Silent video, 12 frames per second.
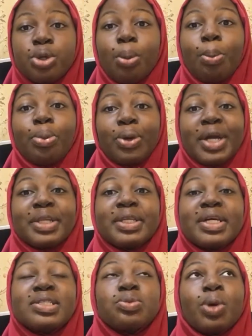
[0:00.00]
your
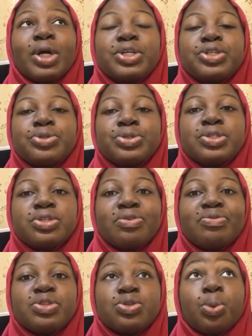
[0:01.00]
brightness while shooting your
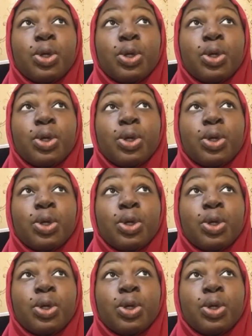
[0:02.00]
videos.